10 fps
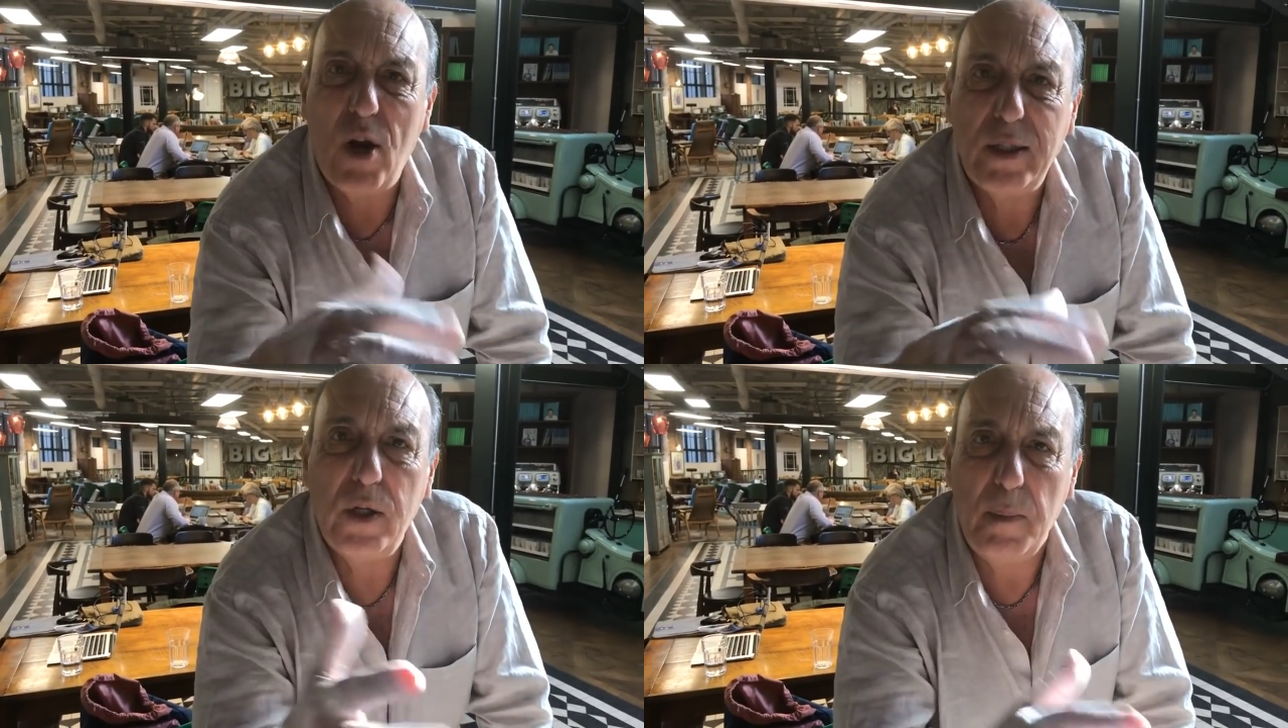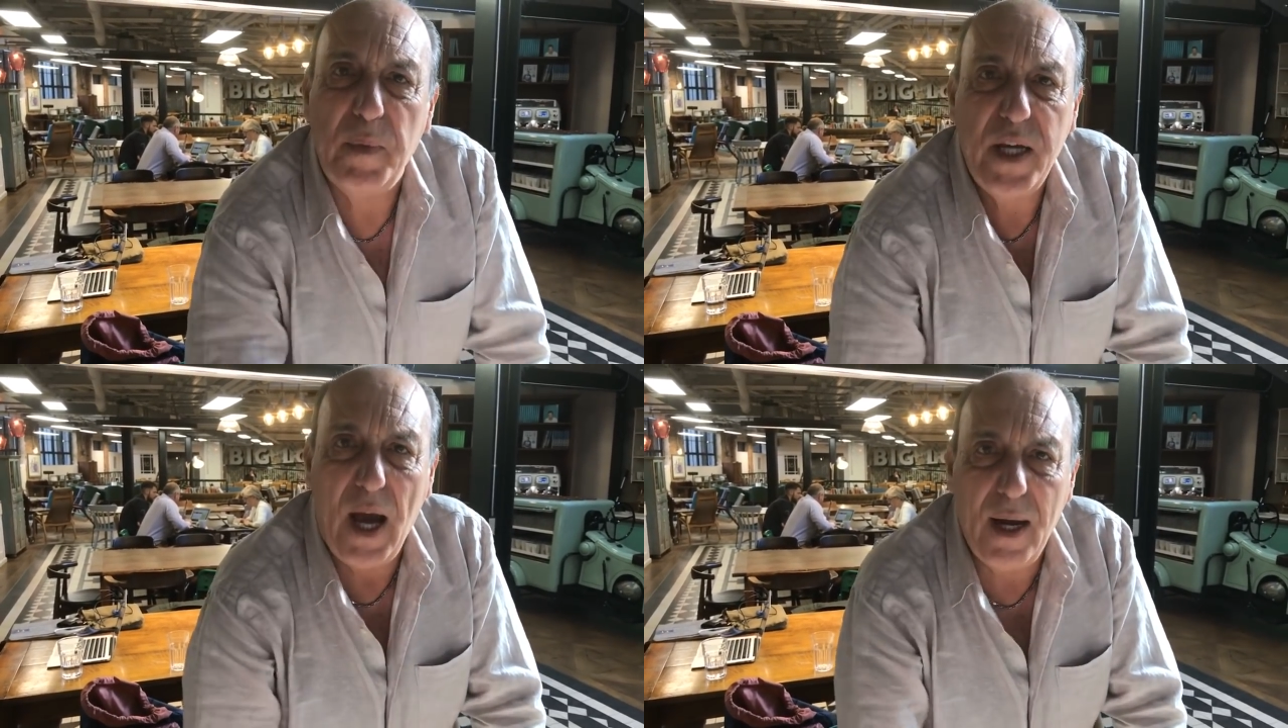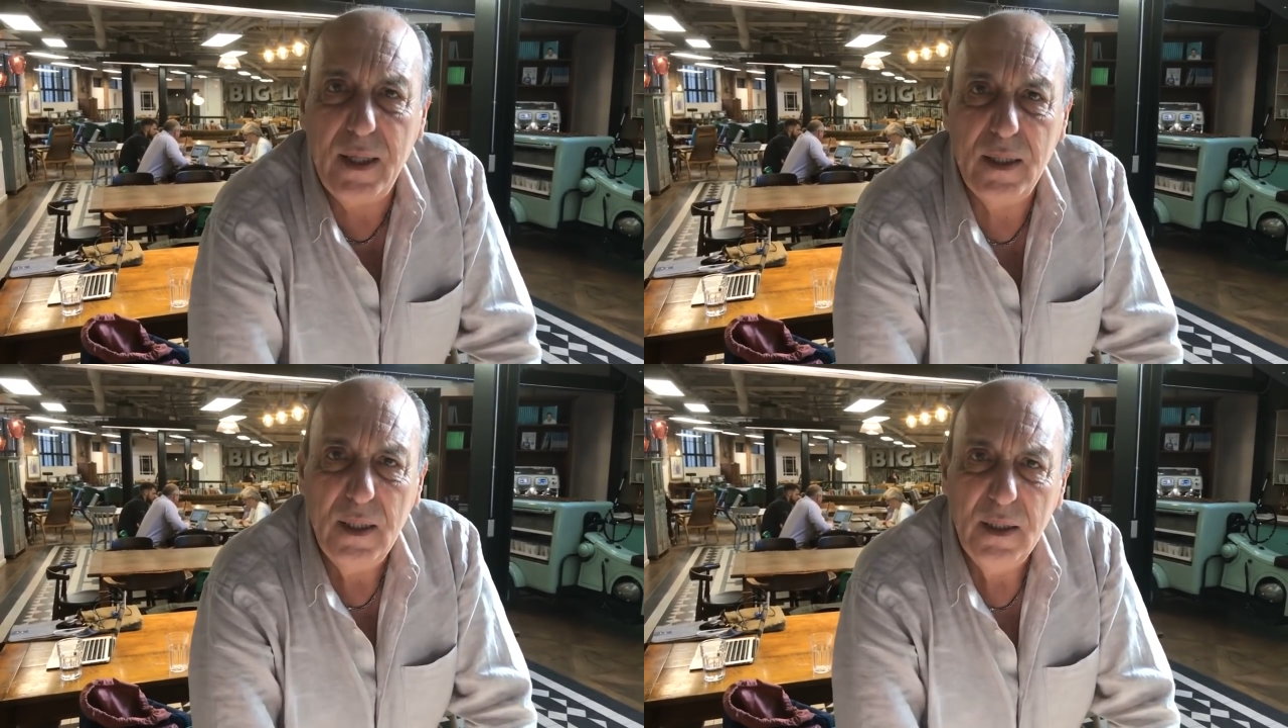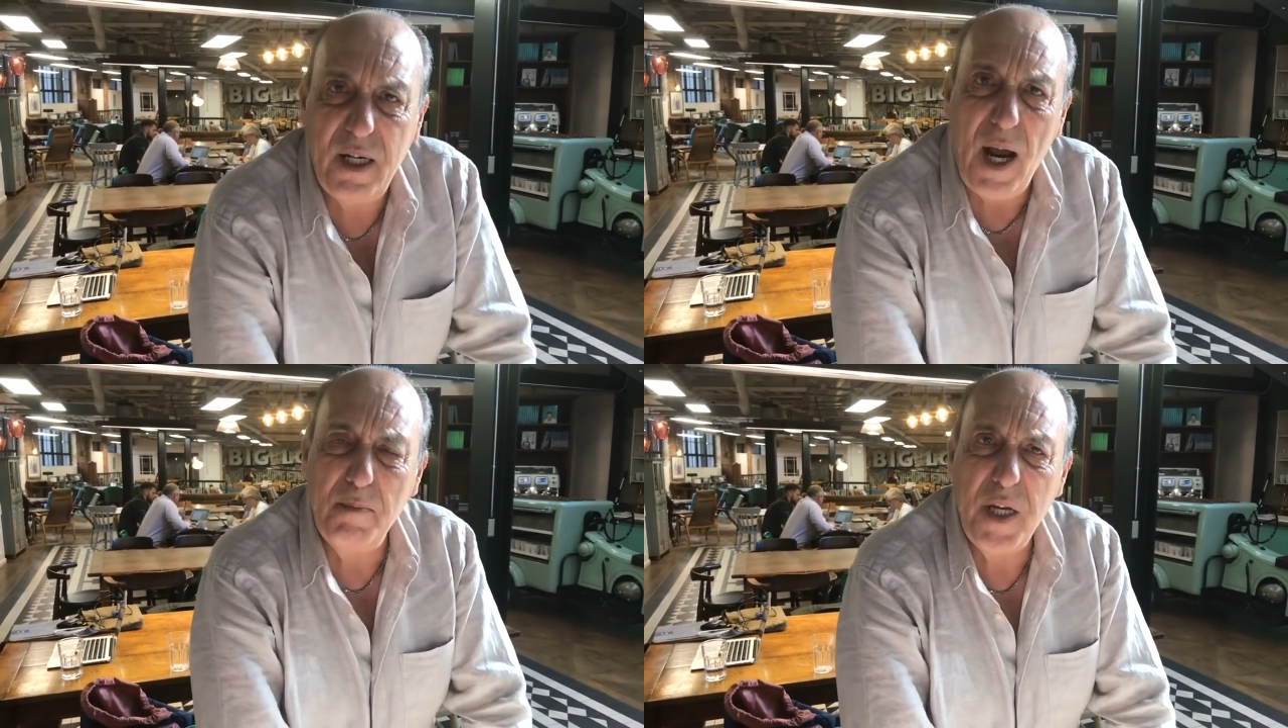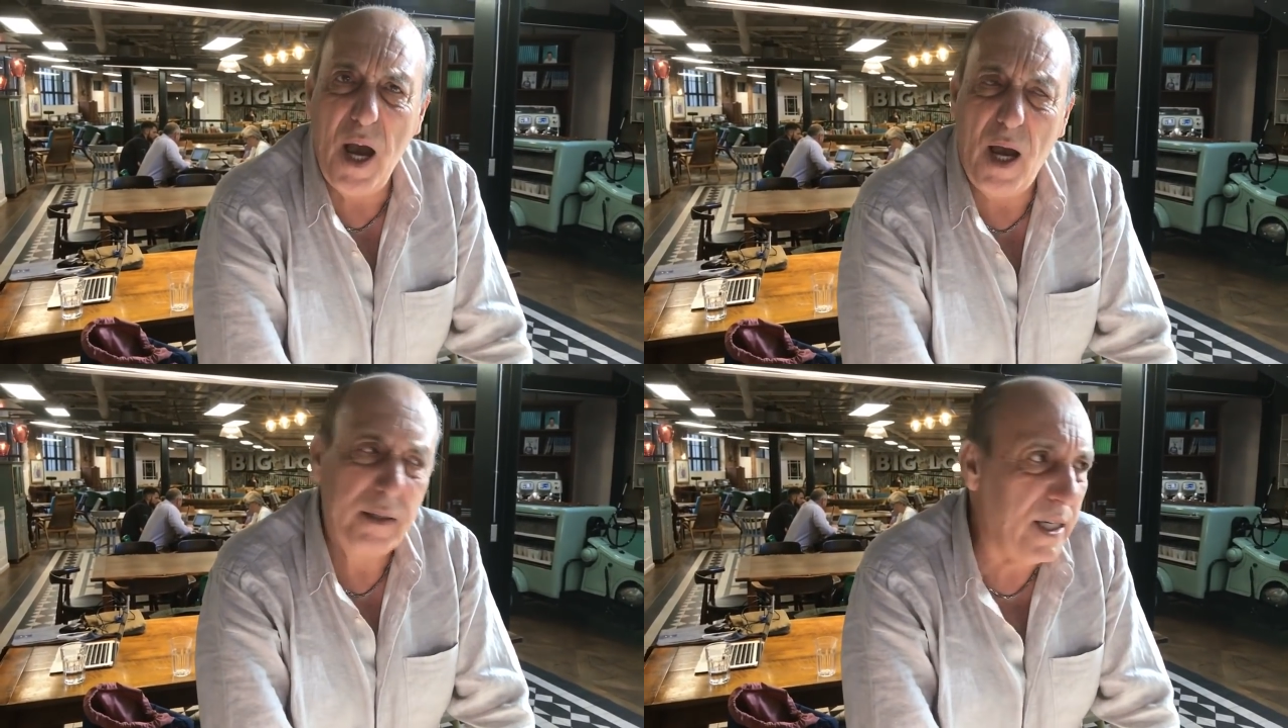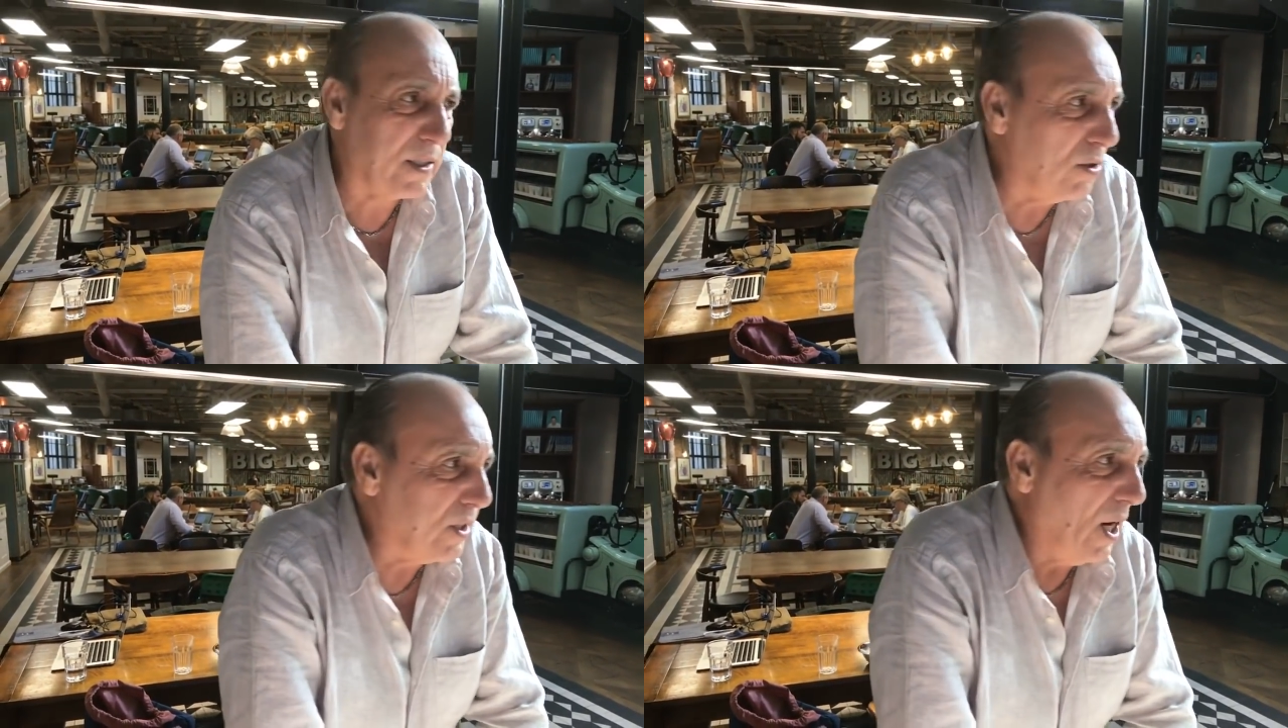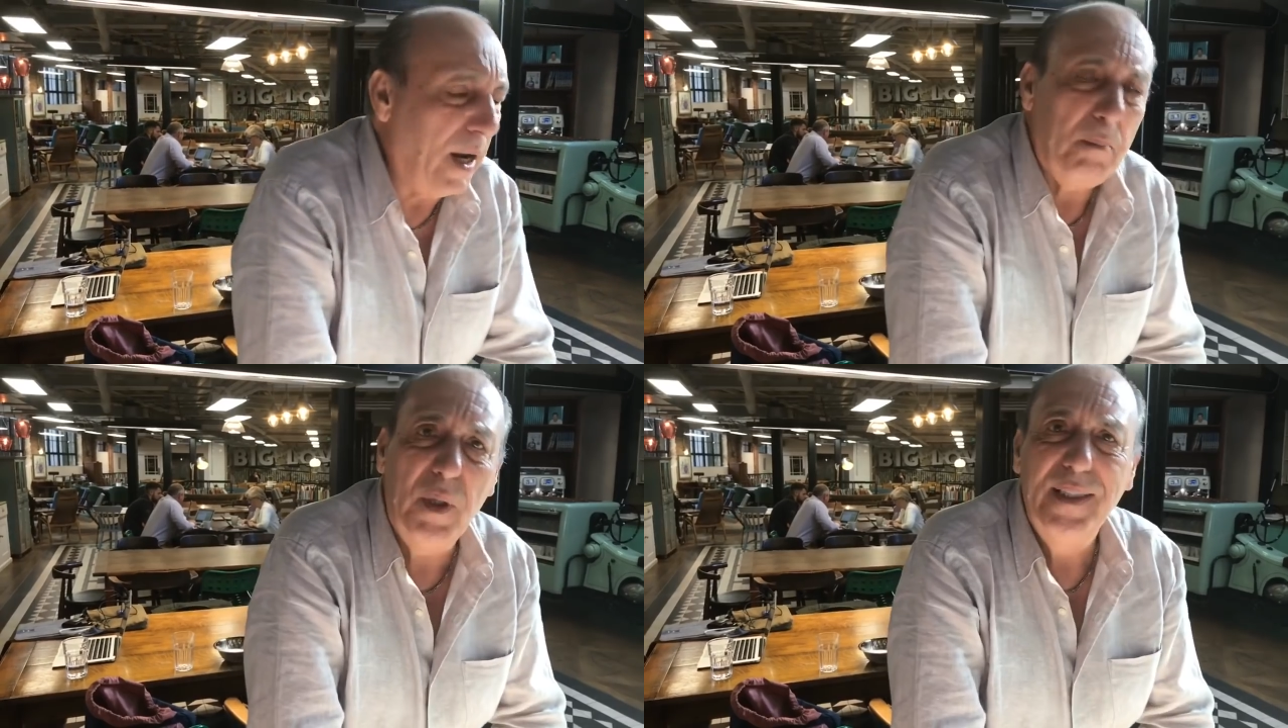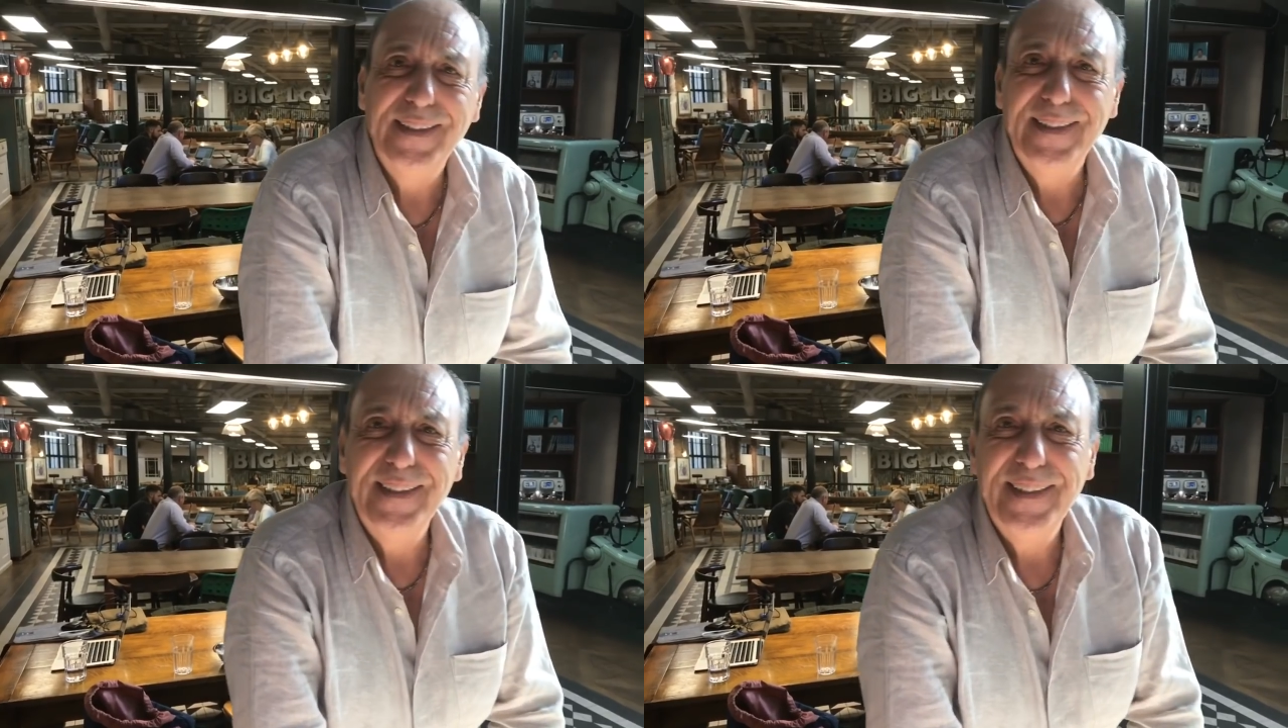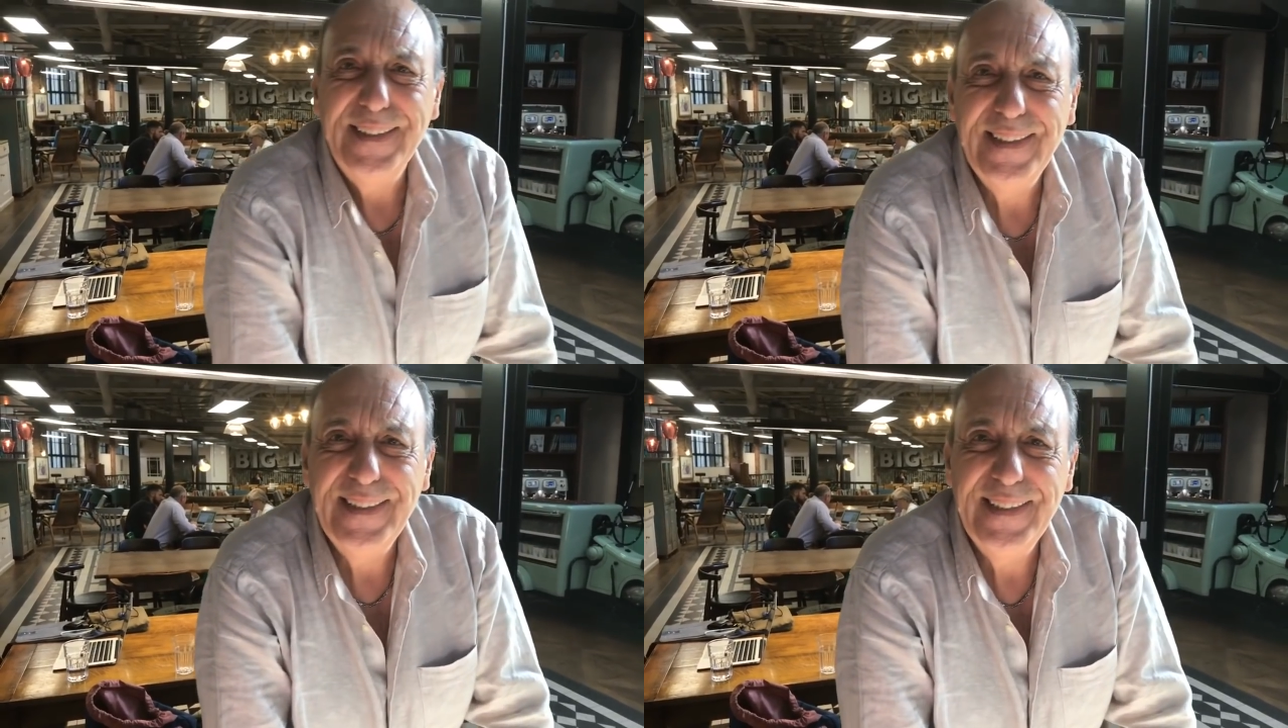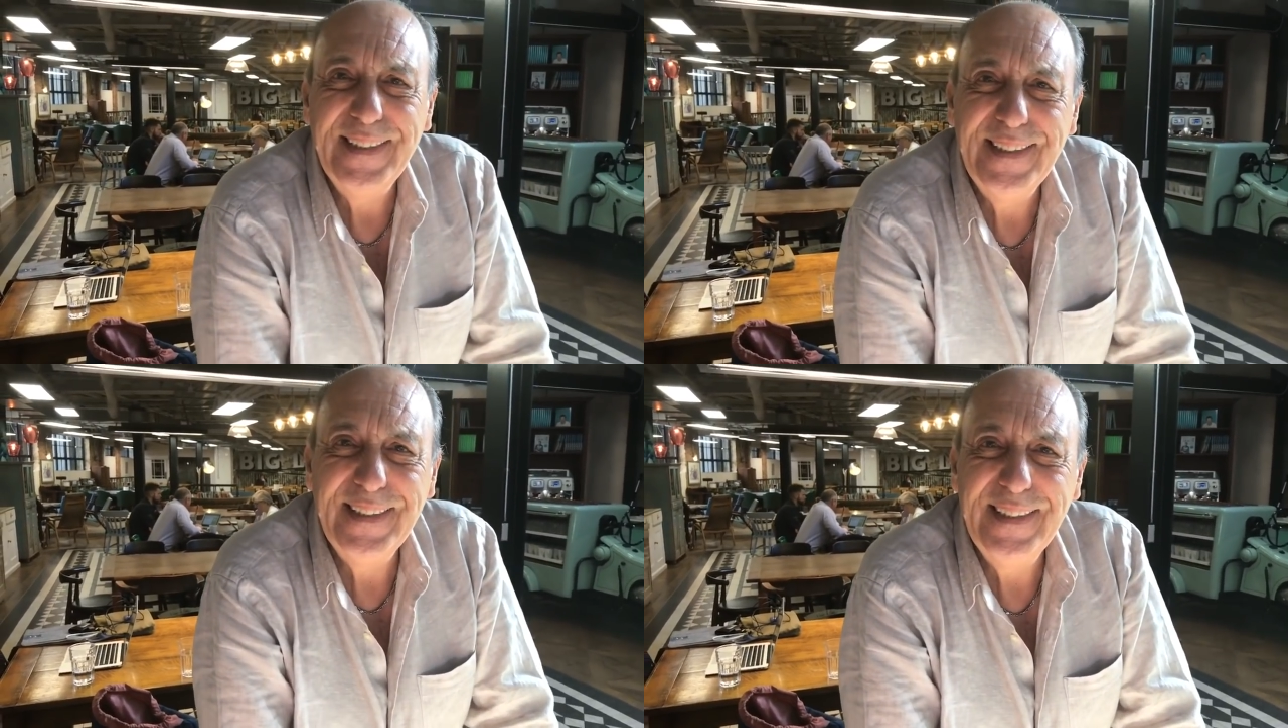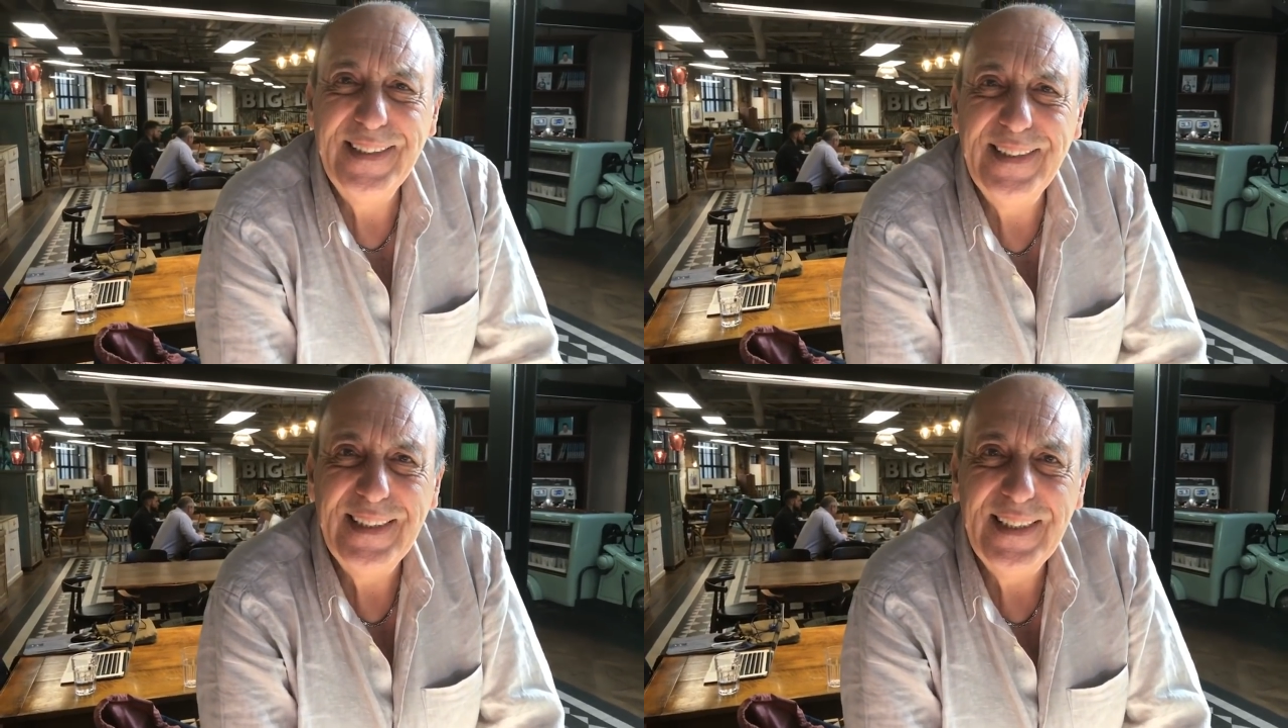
Jubilo Chef, hello from Spain, Madrid. How can I work in one of your